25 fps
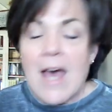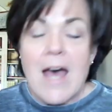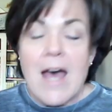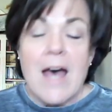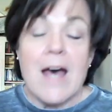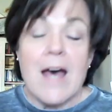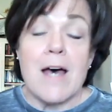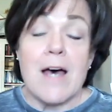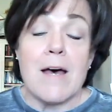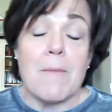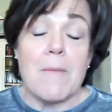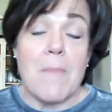
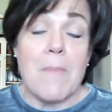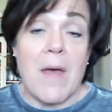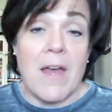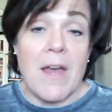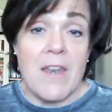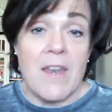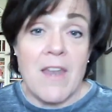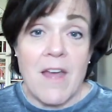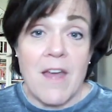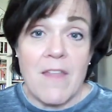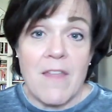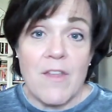
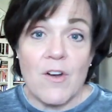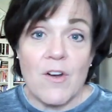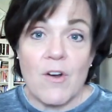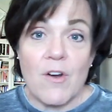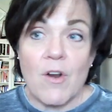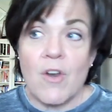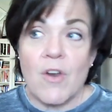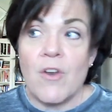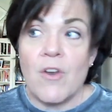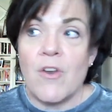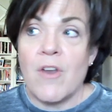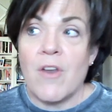Another
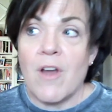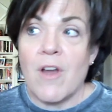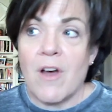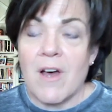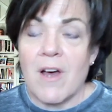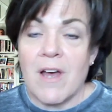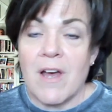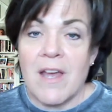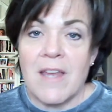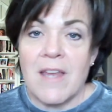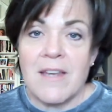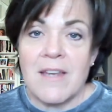
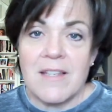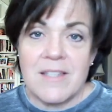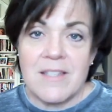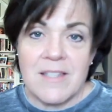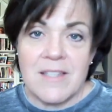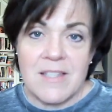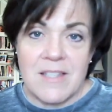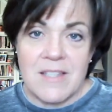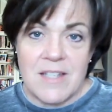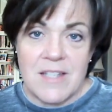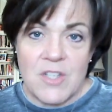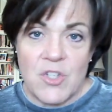
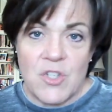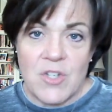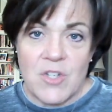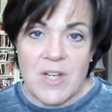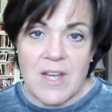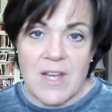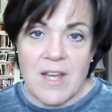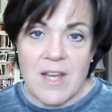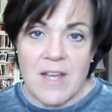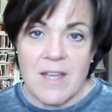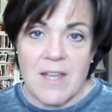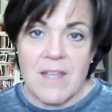
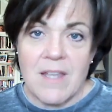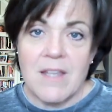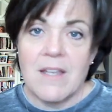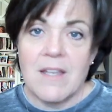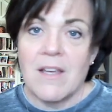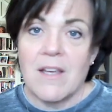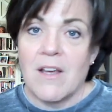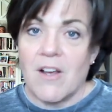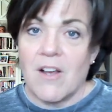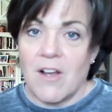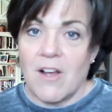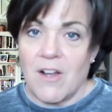non-stitching
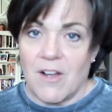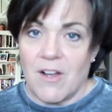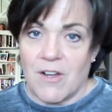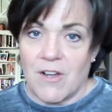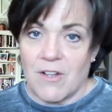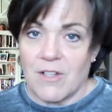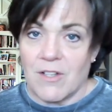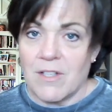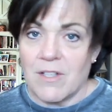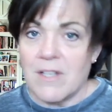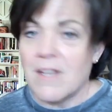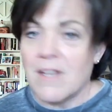
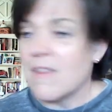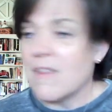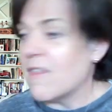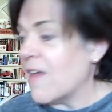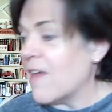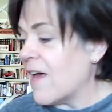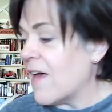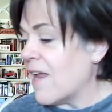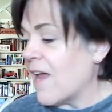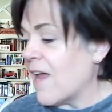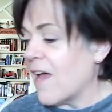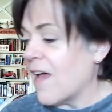haul
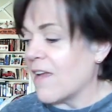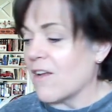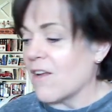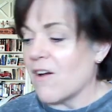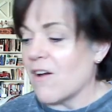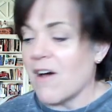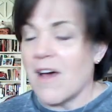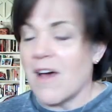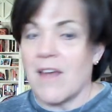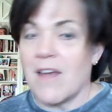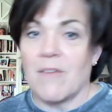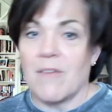that I
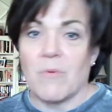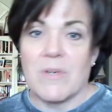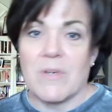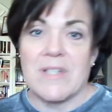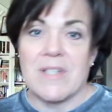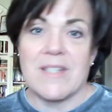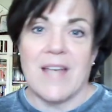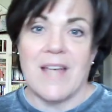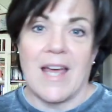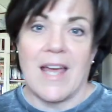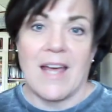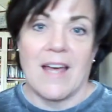got
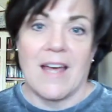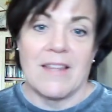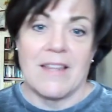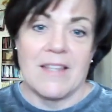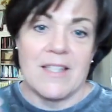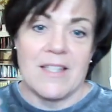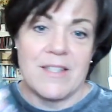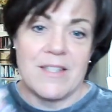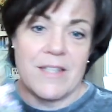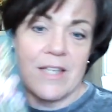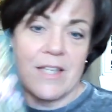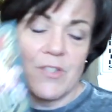
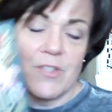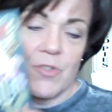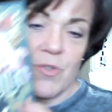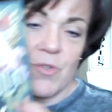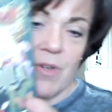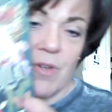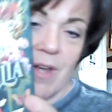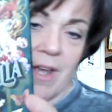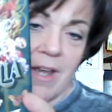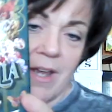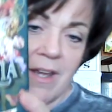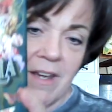this
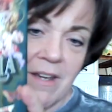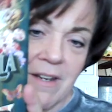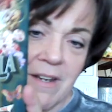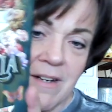yesterday.